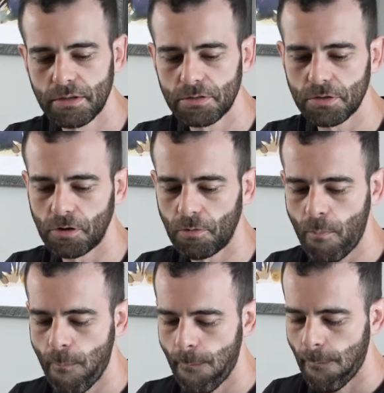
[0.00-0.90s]
So
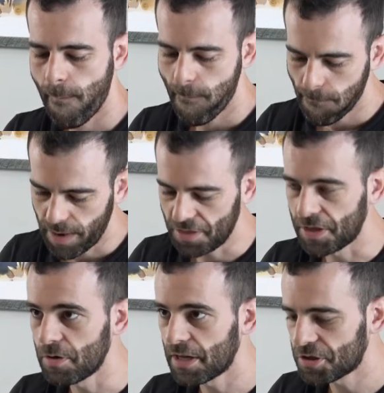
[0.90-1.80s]
in
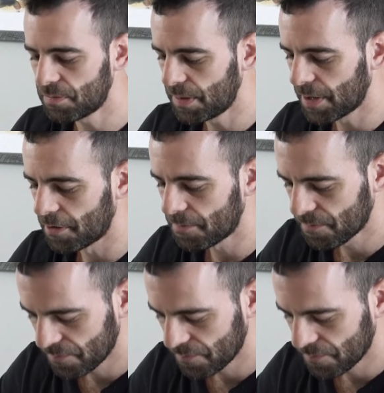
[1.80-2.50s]
theory, that should be better.